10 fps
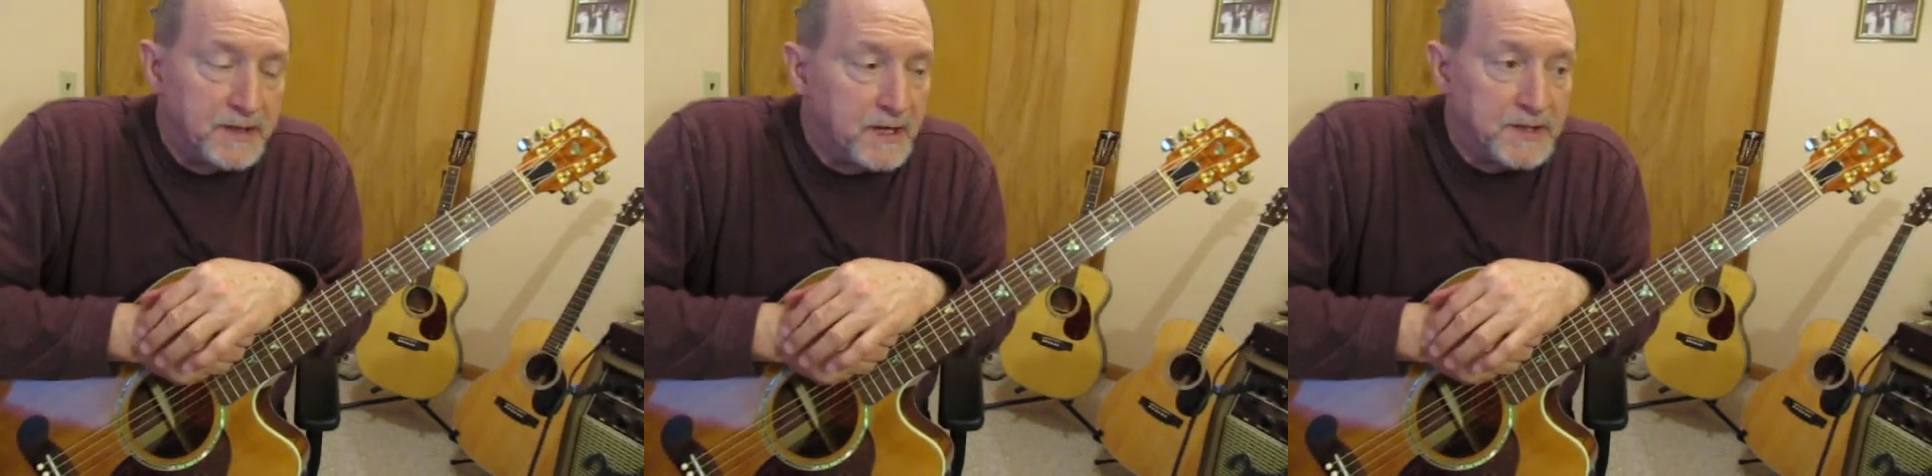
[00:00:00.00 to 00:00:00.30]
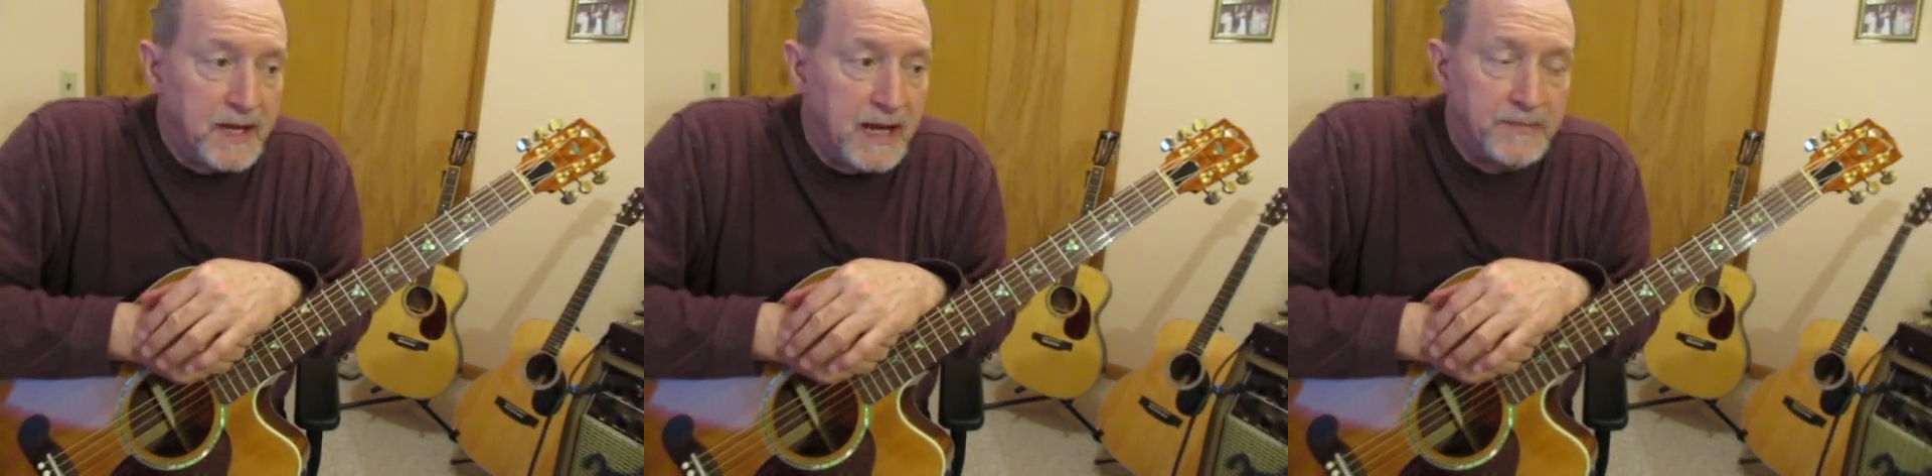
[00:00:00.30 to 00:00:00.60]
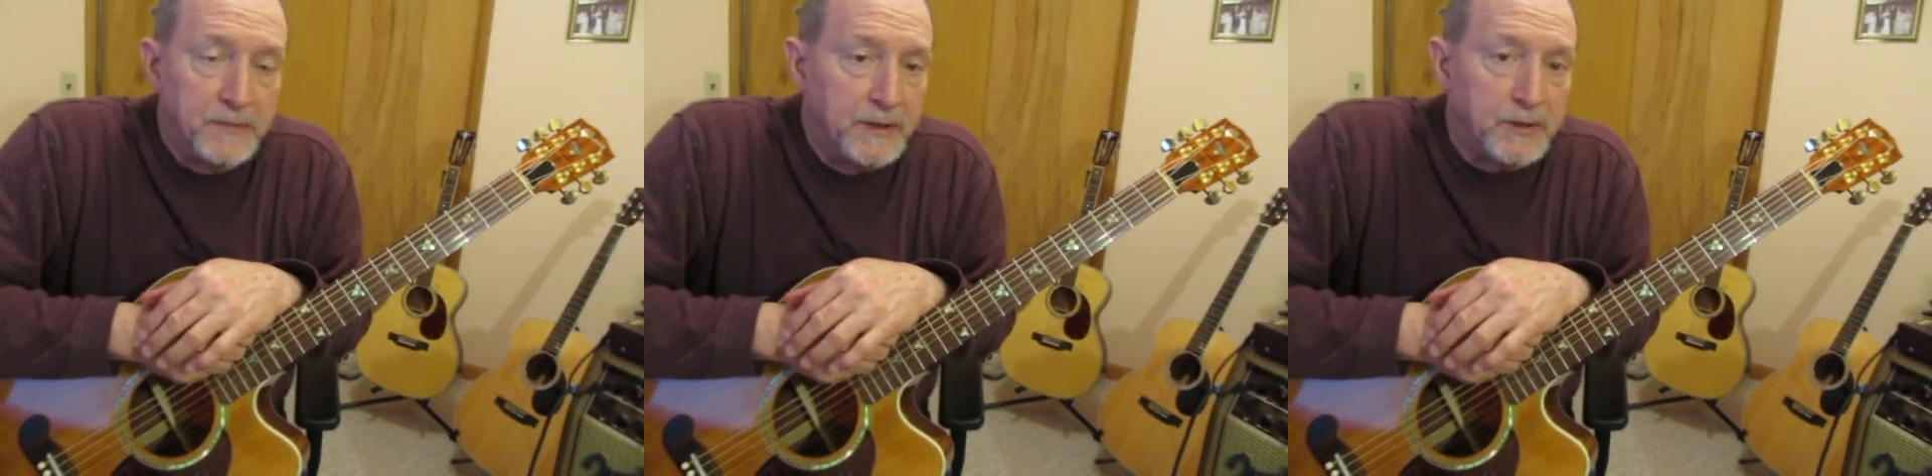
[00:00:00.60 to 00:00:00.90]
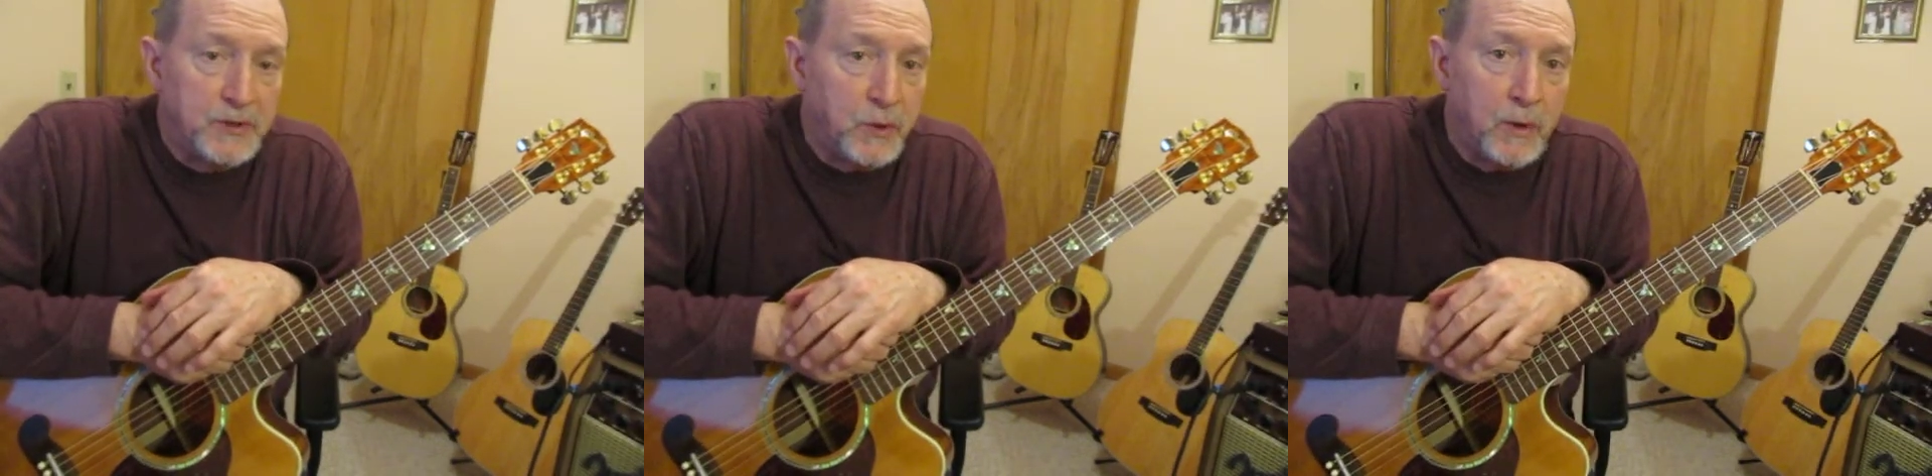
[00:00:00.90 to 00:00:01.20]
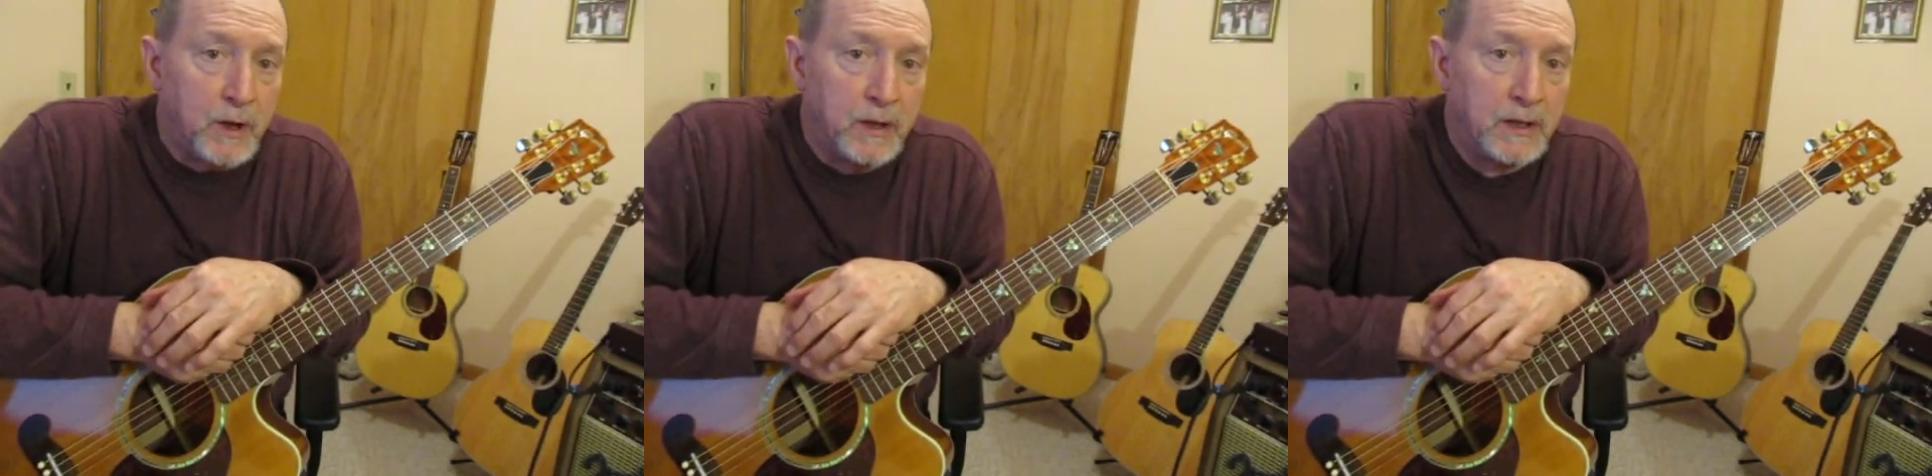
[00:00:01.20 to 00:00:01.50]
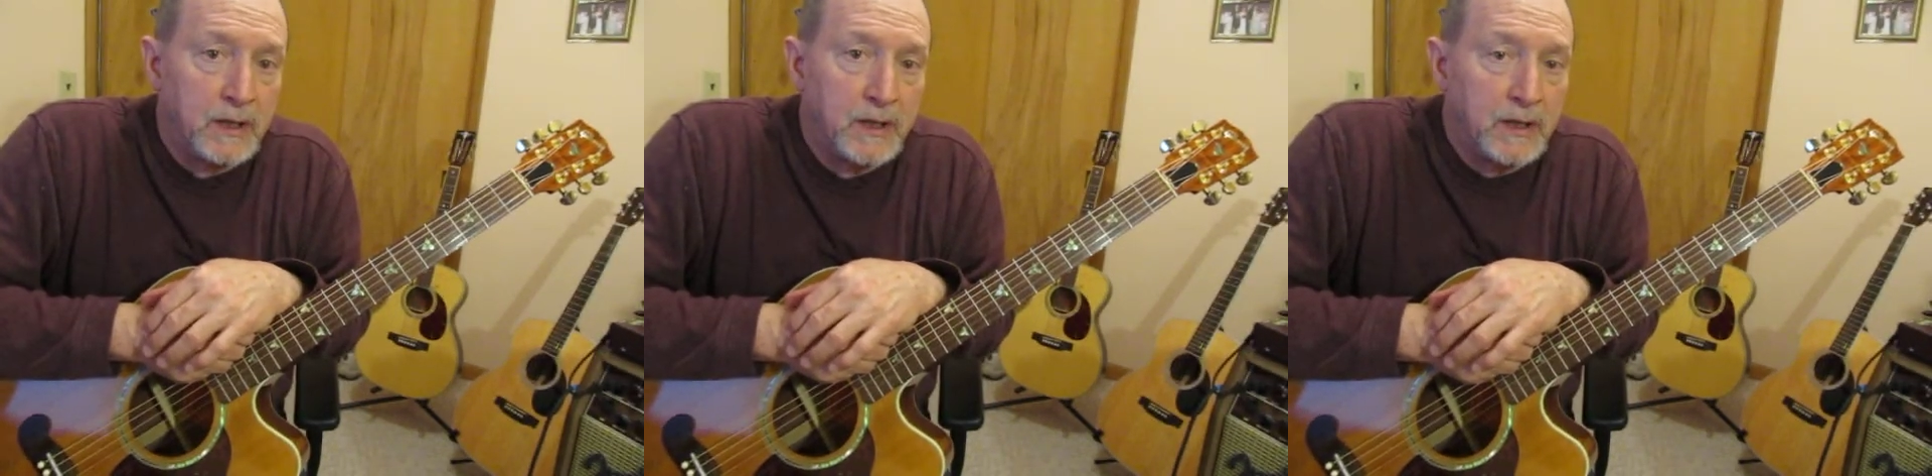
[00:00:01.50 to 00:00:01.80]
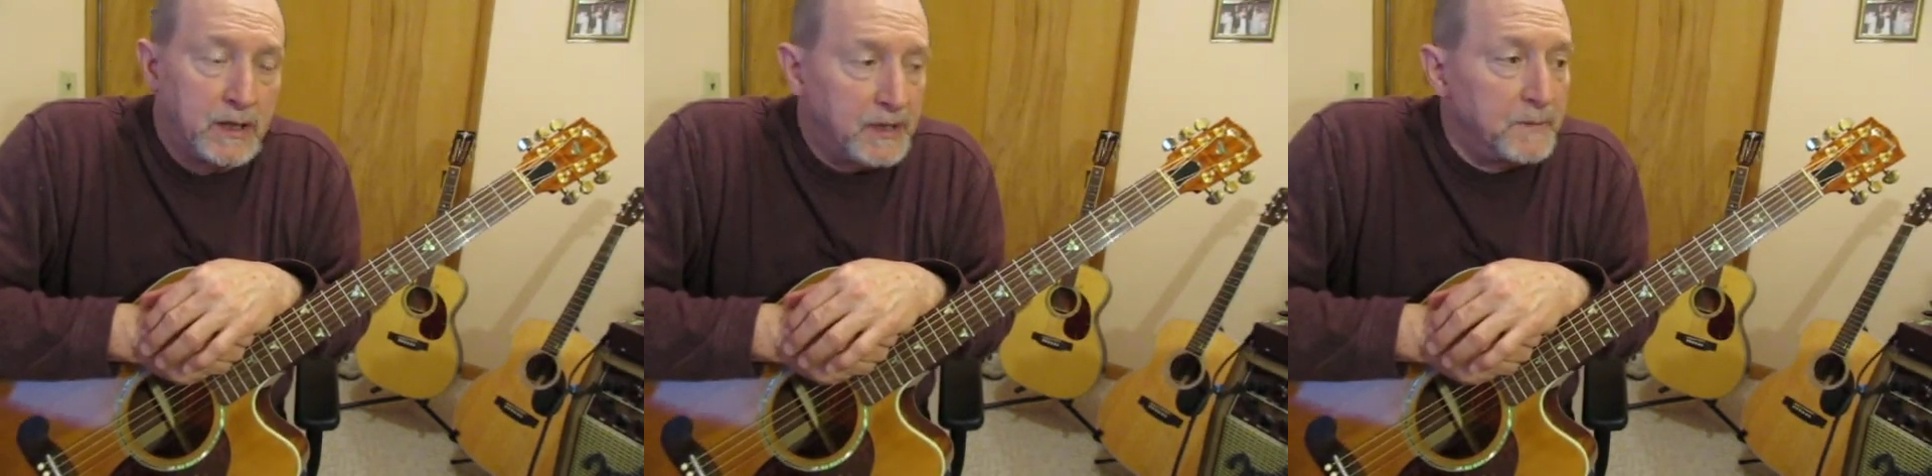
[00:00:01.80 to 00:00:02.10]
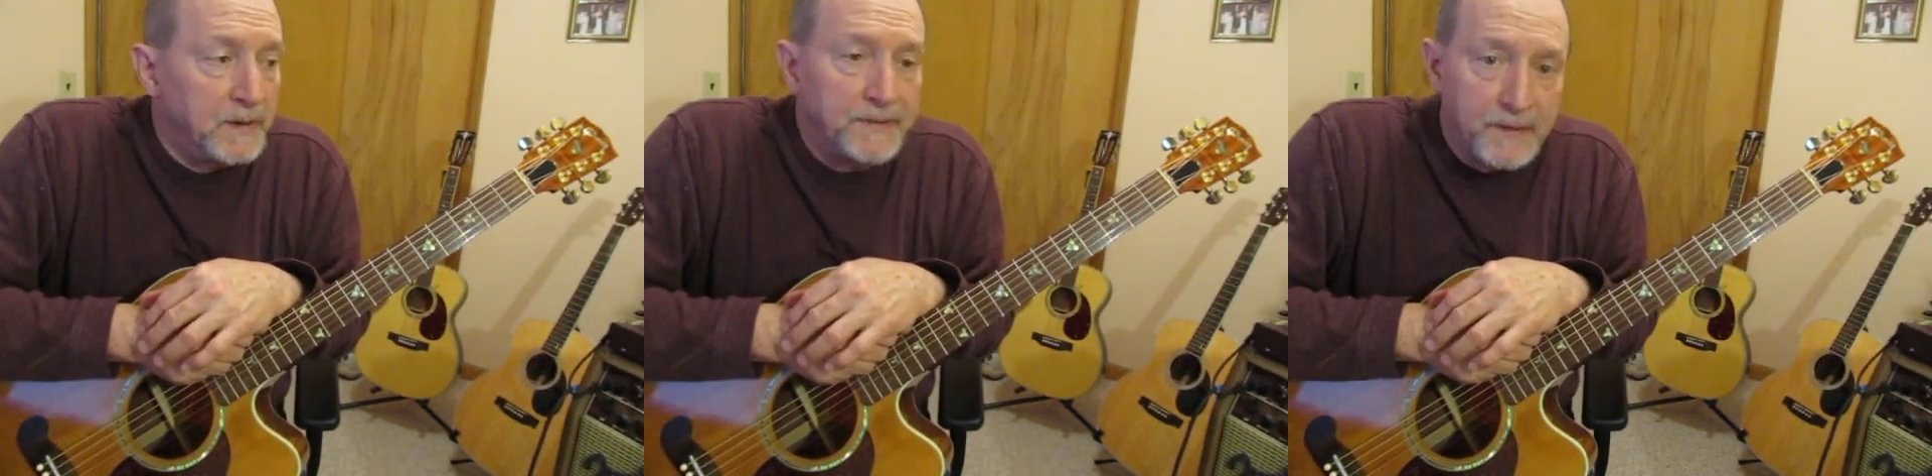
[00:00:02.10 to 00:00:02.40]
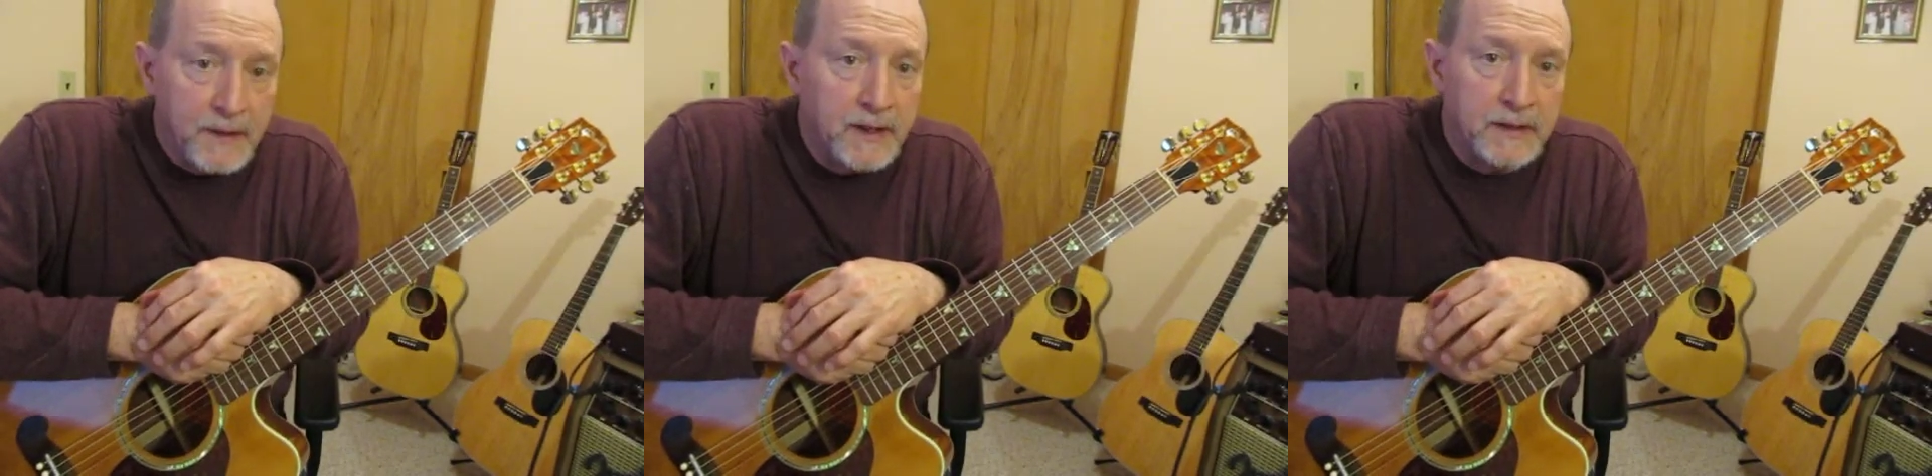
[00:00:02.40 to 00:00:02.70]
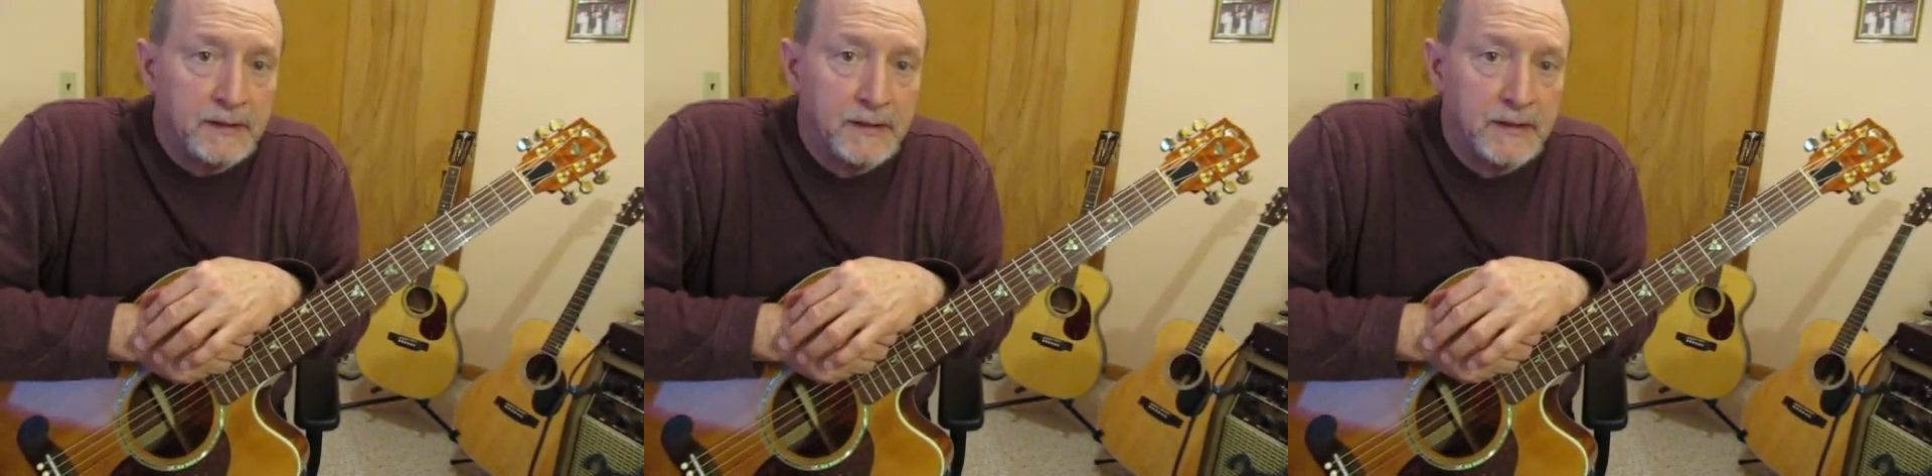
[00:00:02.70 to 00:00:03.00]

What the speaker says: It doesn't have to be a chore. It can be fun.